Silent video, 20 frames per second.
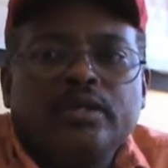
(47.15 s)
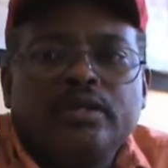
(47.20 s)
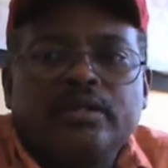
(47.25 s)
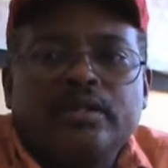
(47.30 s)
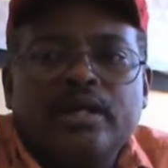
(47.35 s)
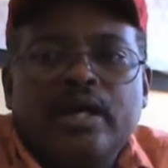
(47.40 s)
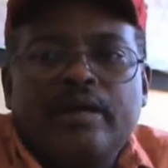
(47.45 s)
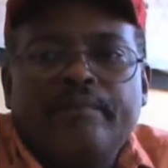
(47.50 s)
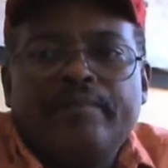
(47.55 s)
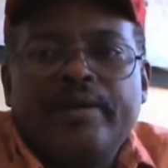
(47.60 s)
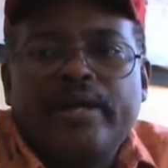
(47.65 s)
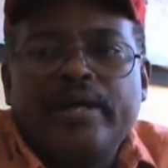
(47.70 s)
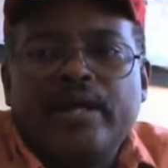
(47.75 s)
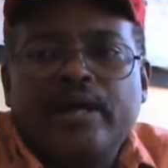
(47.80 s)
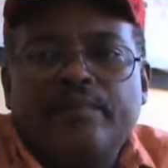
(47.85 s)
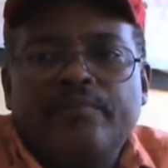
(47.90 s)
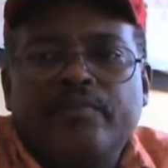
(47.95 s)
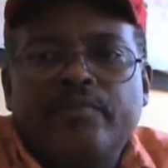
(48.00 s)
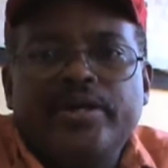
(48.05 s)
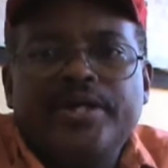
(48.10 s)
Combat
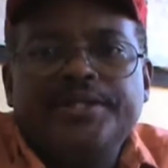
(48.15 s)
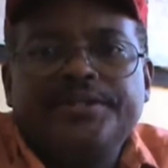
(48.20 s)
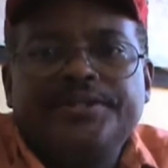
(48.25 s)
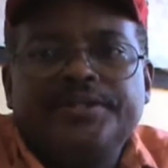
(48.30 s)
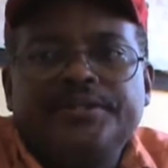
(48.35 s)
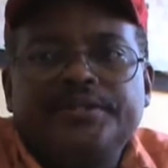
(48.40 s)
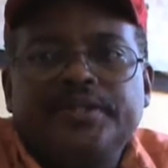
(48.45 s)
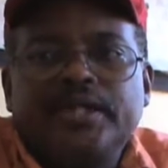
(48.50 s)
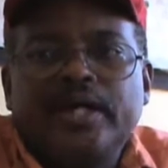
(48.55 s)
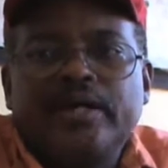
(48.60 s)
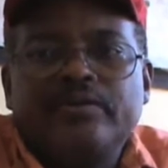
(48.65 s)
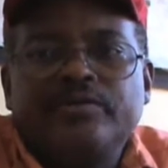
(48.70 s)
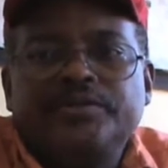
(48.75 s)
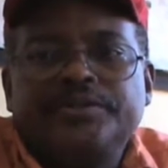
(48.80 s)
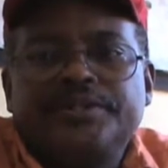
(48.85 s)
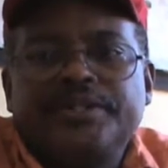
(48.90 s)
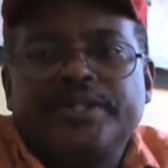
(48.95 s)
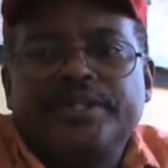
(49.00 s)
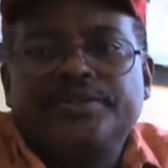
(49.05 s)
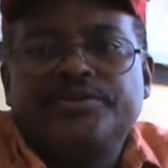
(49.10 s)
operations. I
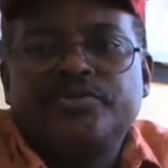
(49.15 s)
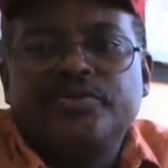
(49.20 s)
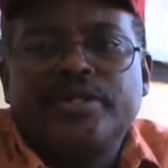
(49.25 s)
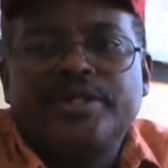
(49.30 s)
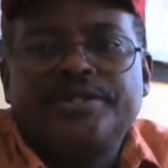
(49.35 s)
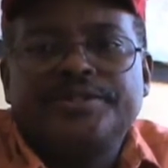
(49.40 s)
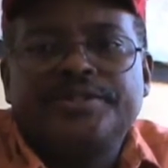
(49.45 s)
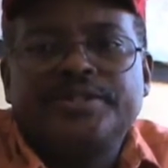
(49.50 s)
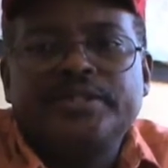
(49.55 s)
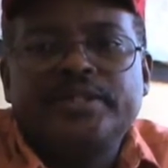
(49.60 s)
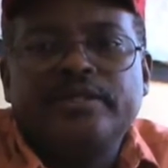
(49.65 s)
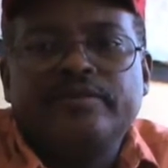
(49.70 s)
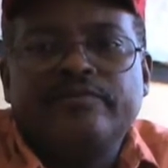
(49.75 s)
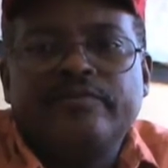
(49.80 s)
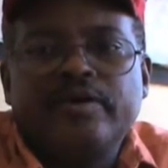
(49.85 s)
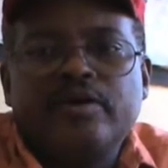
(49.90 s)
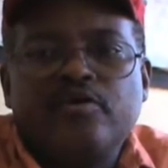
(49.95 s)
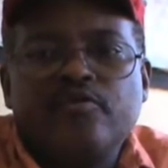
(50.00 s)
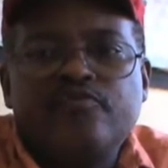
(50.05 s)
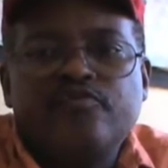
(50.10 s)
was the NCOIC
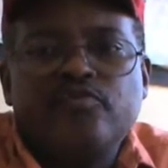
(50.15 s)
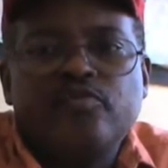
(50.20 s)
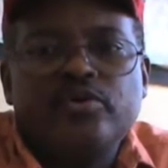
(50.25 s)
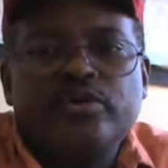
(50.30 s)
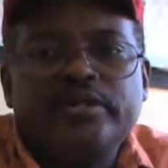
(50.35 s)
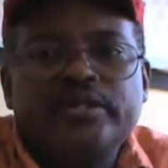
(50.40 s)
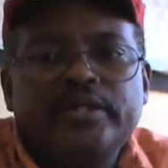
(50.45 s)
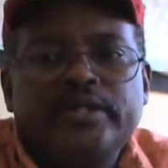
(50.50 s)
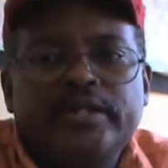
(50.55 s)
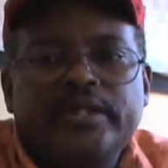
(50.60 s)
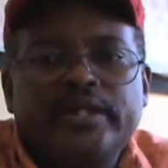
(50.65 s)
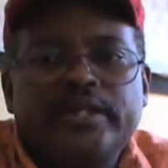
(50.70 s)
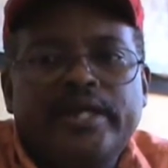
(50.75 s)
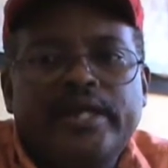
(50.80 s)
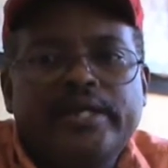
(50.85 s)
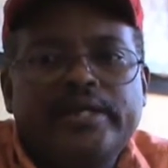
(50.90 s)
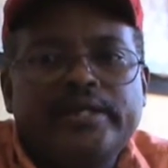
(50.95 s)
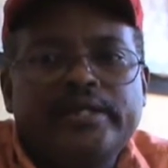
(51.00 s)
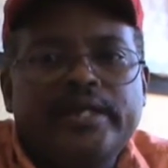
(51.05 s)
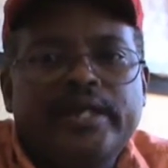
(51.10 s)
of ELF-1 in
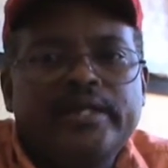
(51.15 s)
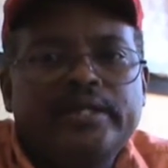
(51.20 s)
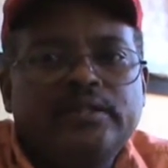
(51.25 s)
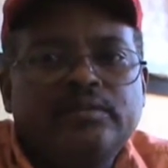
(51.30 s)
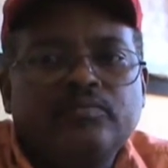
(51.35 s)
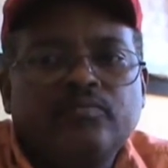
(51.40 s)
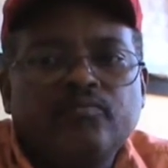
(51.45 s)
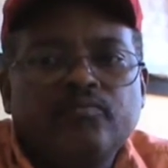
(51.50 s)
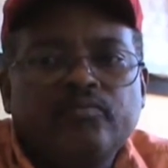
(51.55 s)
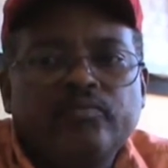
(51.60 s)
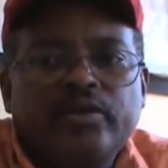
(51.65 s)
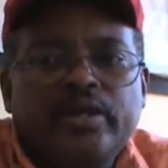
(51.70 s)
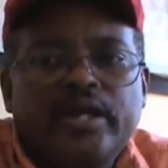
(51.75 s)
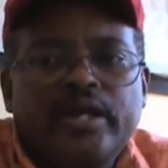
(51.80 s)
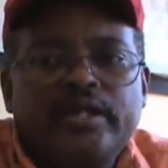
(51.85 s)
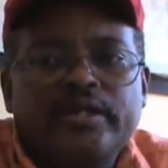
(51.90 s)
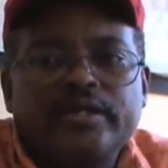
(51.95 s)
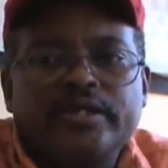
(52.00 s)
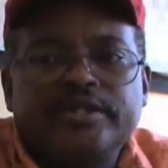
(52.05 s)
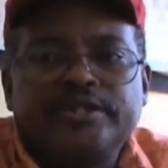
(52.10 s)
'88
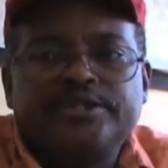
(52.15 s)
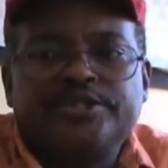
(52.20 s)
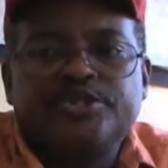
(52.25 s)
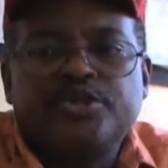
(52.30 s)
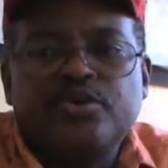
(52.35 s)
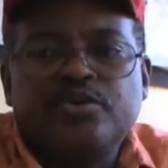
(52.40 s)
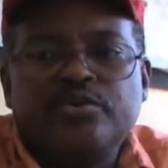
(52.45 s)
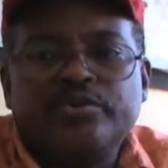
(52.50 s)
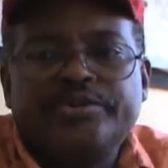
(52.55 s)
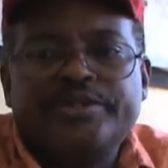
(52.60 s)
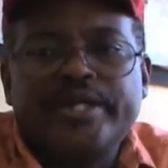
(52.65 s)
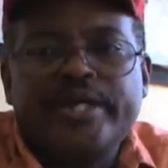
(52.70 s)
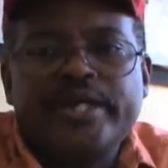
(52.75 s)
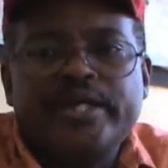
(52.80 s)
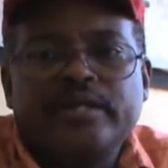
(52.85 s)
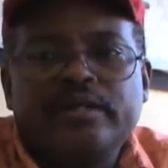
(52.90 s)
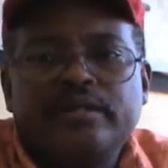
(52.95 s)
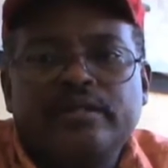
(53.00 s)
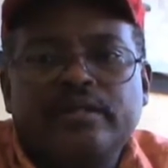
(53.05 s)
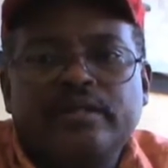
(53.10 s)
and the control
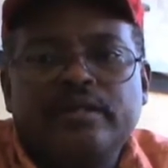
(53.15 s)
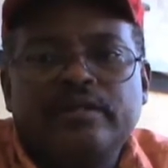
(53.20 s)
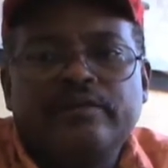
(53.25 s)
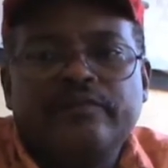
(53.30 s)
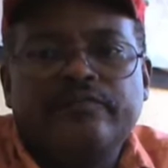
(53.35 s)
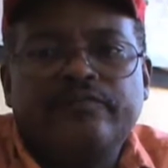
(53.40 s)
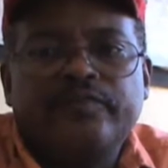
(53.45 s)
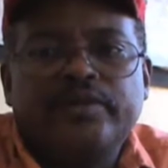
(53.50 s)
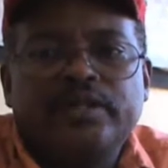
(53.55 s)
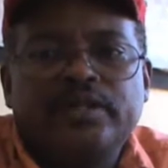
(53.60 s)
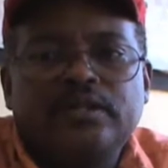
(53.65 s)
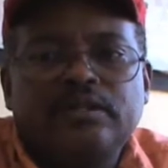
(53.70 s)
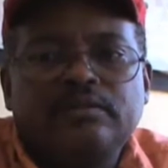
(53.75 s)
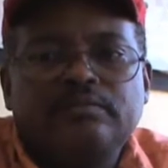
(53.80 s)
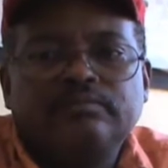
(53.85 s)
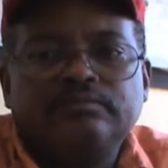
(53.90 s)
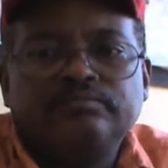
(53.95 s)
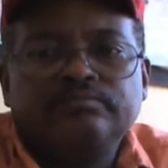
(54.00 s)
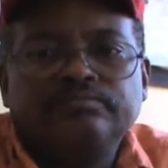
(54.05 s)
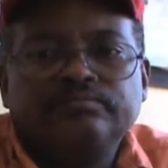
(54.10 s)
tech of
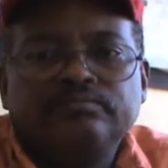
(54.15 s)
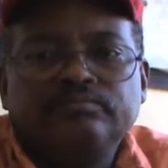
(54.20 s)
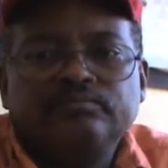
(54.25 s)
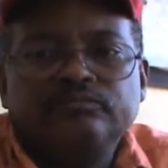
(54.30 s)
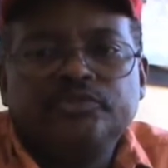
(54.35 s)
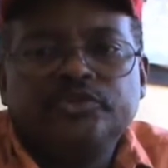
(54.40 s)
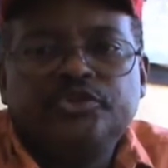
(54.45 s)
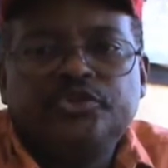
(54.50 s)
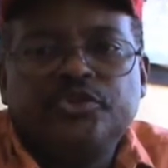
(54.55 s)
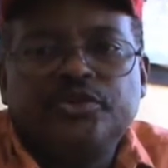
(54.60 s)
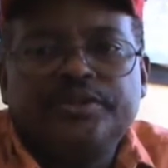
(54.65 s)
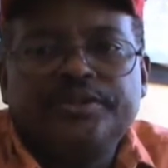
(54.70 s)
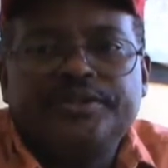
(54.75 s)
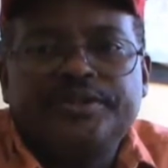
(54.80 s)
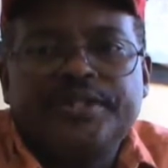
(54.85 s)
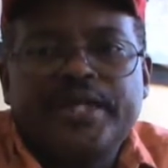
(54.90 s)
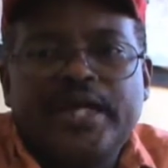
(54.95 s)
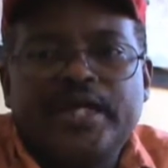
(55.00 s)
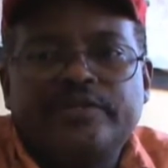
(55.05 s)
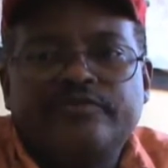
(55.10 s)

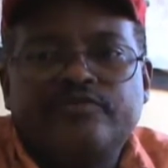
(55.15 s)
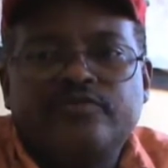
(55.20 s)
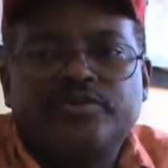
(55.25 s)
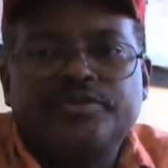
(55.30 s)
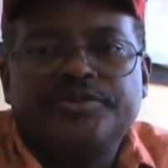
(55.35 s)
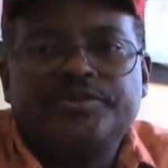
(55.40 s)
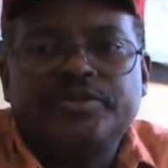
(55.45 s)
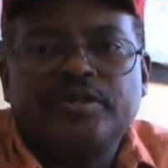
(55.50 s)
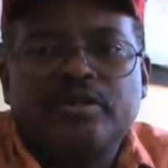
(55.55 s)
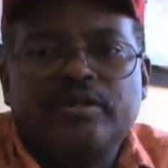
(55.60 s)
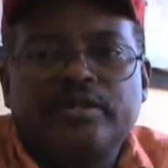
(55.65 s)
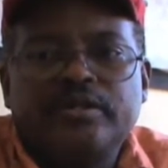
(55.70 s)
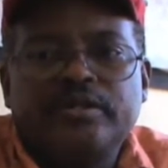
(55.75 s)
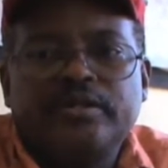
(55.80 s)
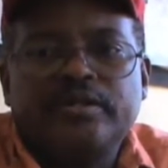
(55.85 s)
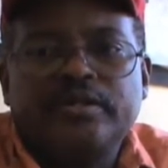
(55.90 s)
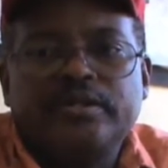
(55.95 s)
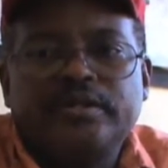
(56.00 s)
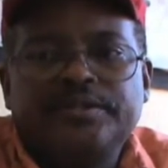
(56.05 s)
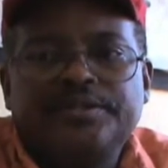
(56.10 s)
Joint Task Force
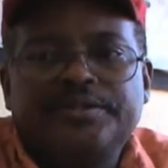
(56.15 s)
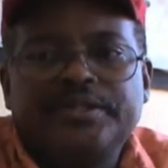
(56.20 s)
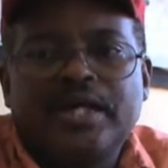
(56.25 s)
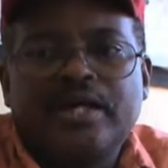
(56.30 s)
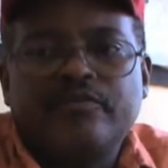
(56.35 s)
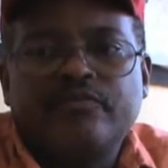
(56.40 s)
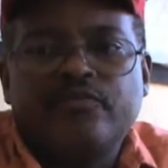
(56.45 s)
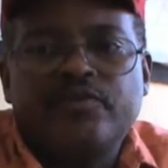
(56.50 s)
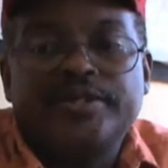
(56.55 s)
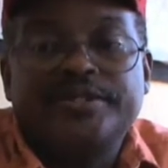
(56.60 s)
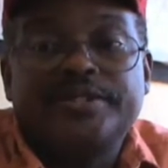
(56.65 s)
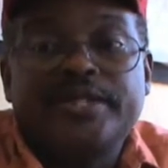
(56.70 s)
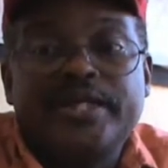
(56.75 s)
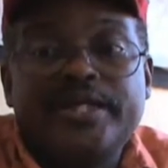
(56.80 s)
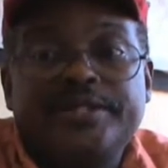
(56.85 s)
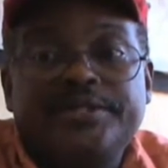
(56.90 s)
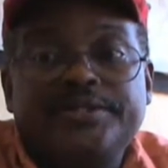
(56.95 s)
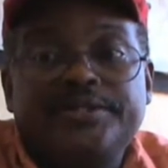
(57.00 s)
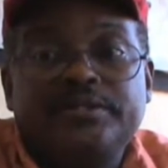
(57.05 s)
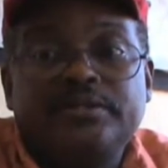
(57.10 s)
Saudi Southwest
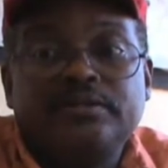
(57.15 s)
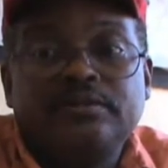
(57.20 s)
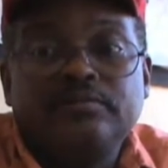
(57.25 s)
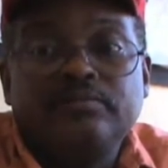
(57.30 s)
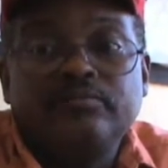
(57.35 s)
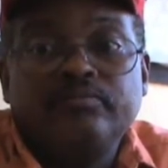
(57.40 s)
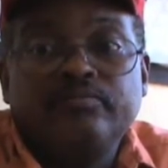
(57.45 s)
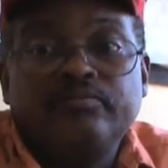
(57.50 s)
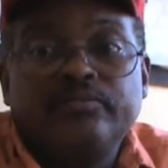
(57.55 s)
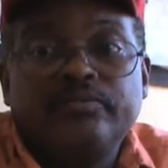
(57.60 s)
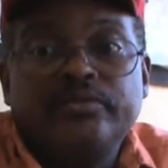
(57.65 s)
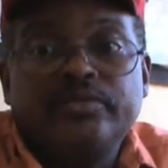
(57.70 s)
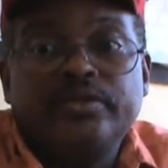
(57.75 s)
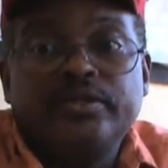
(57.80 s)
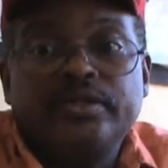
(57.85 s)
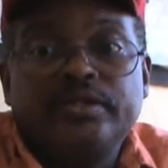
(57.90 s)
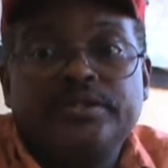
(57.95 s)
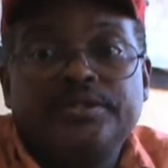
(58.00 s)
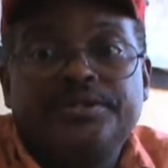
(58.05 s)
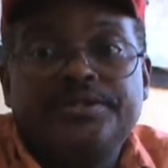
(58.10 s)
Asia,
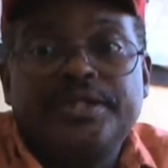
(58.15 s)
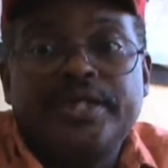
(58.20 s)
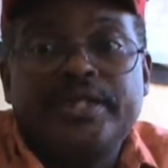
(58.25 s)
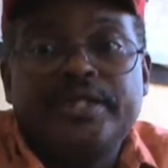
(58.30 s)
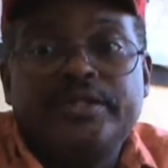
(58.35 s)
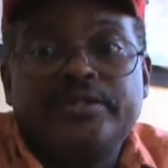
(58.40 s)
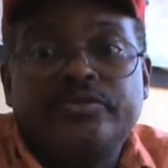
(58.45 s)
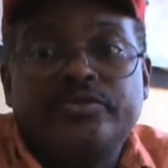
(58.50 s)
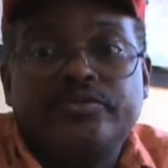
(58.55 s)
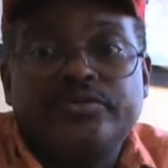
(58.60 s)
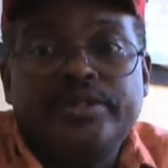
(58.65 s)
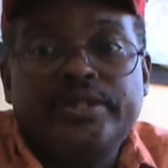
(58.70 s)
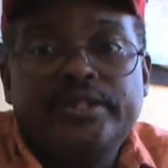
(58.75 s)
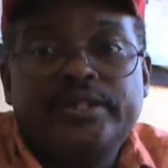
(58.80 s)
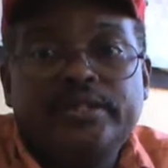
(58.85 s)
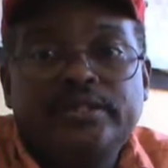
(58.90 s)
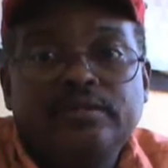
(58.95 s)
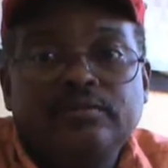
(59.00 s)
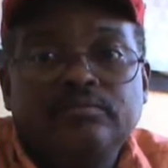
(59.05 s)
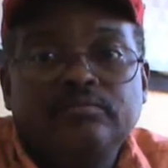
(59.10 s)

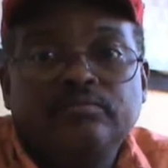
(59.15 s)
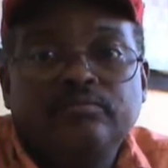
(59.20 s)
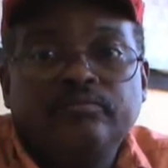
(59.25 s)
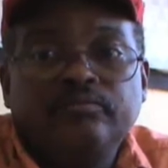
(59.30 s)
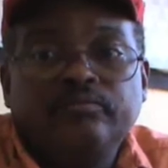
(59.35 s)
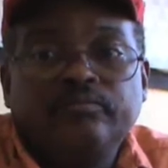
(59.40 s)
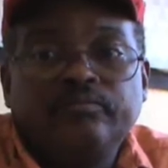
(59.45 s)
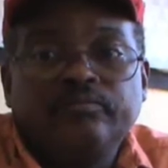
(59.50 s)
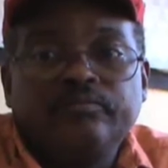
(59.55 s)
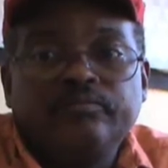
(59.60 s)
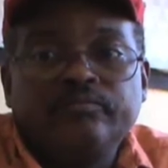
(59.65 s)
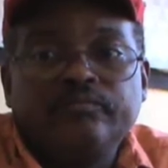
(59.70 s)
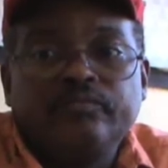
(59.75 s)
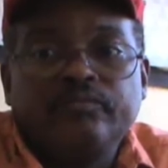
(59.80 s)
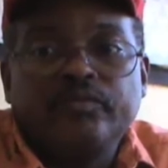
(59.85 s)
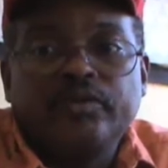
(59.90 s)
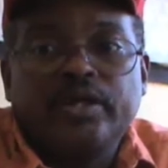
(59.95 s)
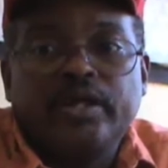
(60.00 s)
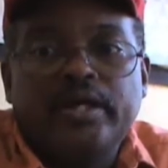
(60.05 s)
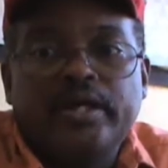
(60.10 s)
J3,
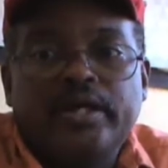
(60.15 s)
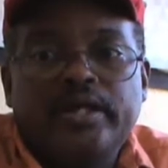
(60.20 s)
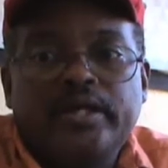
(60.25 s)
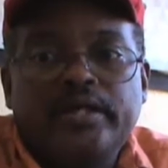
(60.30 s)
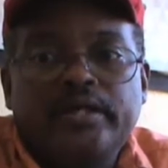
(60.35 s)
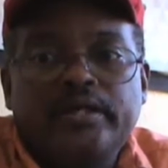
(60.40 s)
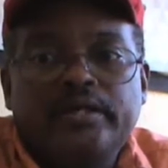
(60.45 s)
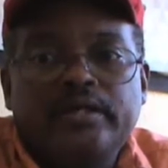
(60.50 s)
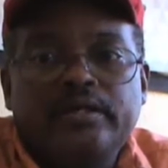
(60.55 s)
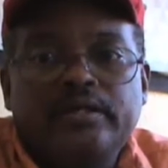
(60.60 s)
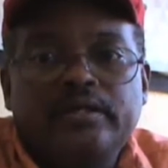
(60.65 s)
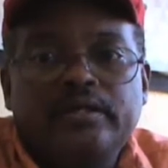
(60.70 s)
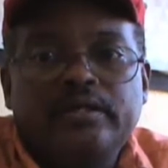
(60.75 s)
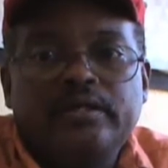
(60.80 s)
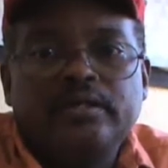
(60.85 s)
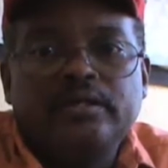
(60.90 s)
and